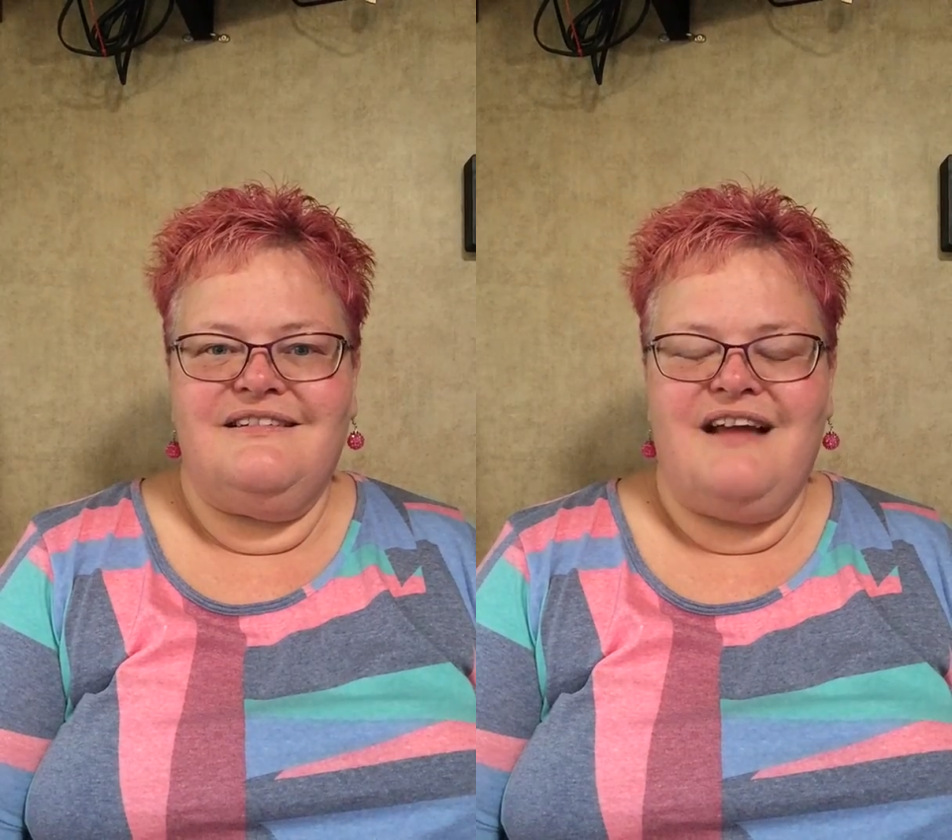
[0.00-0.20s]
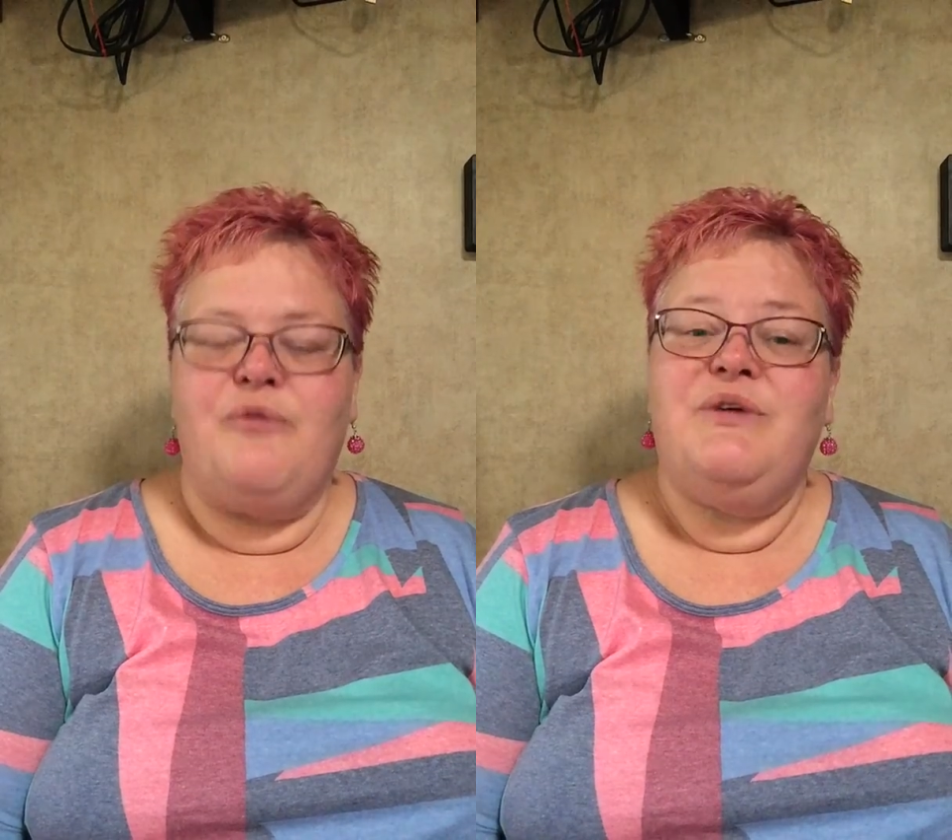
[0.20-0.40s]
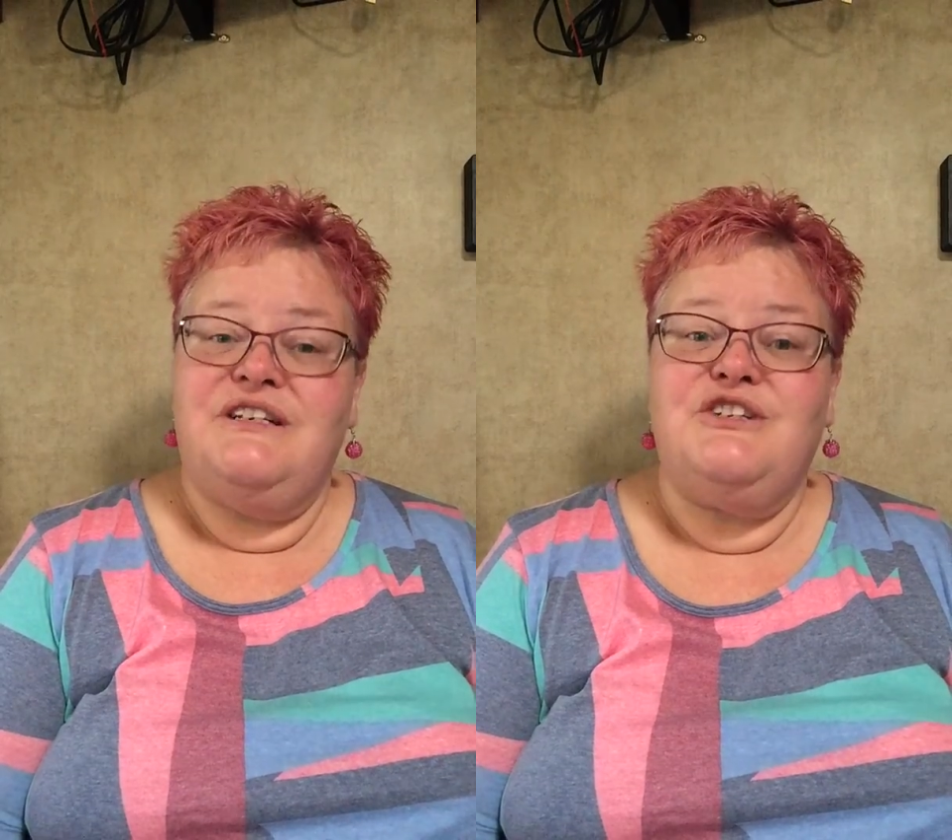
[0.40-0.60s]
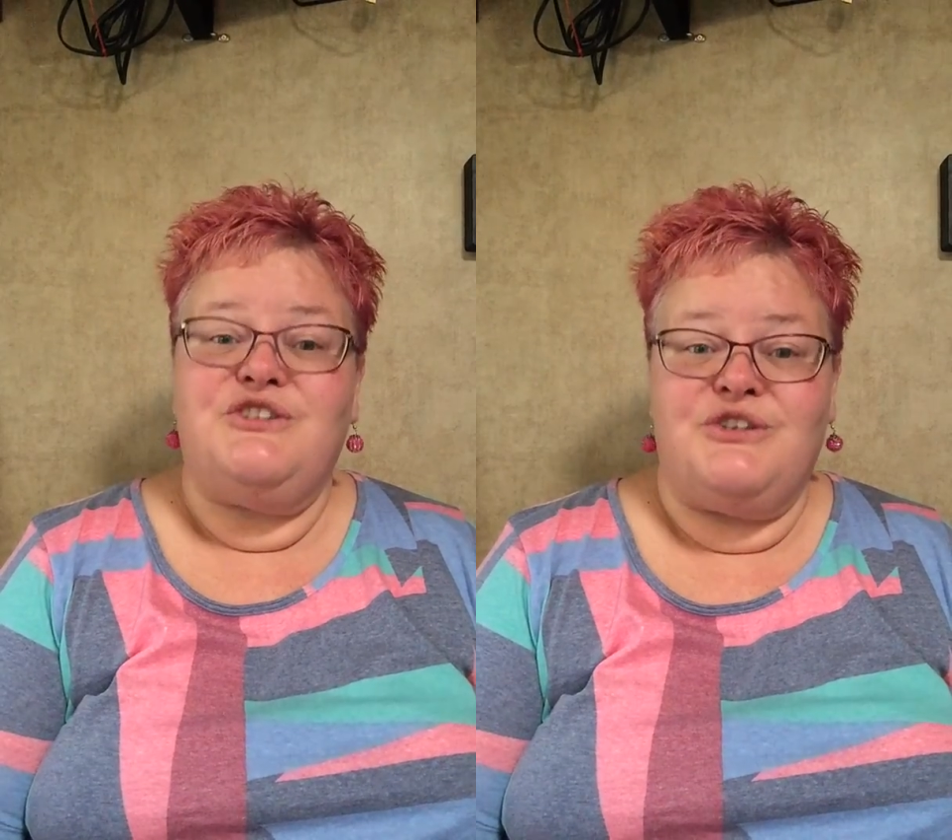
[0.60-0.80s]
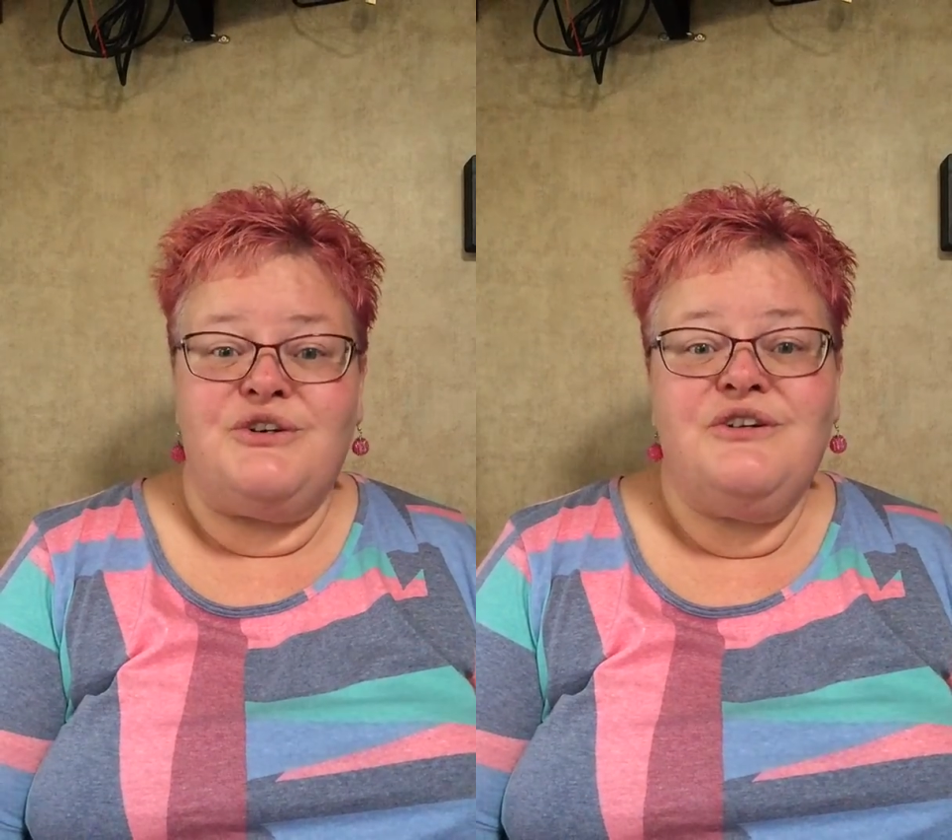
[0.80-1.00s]
and we
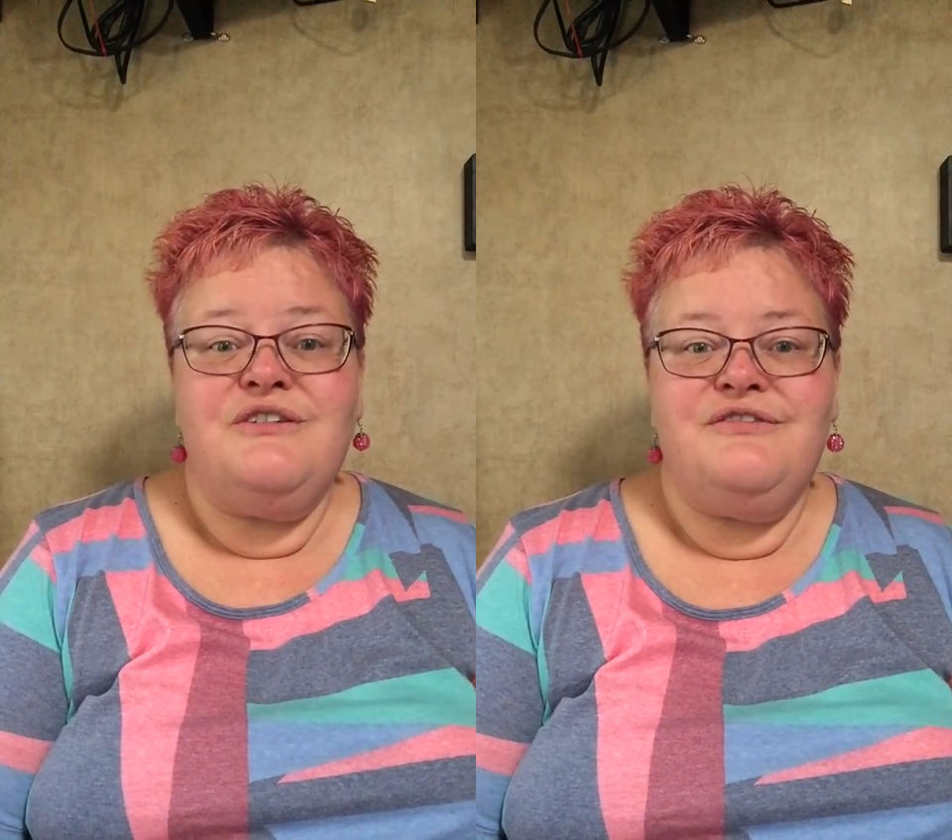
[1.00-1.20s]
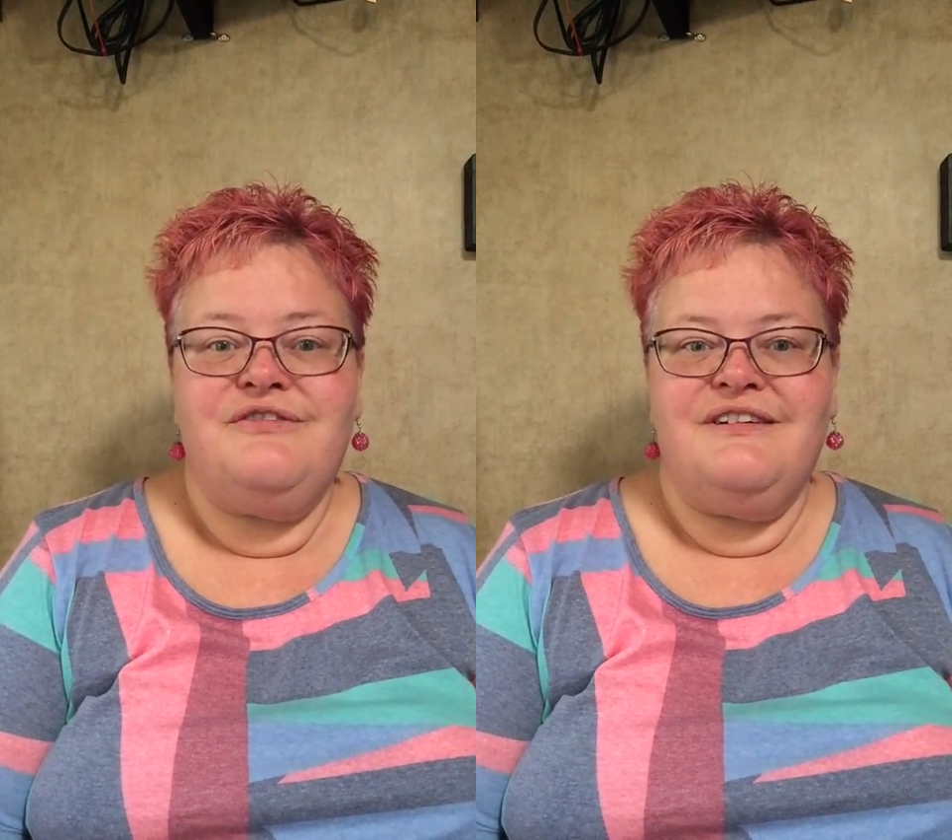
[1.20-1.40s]
deserve